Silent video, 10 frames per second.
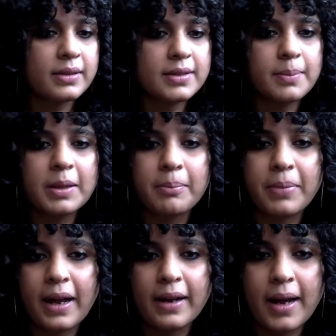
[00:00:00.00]
something
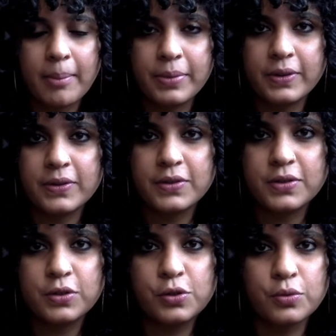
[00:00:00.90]
bad
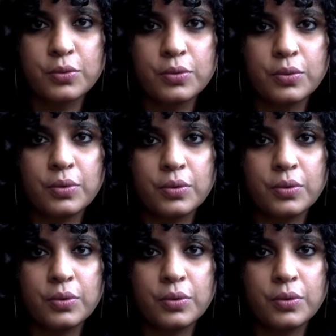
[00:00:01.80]
happens to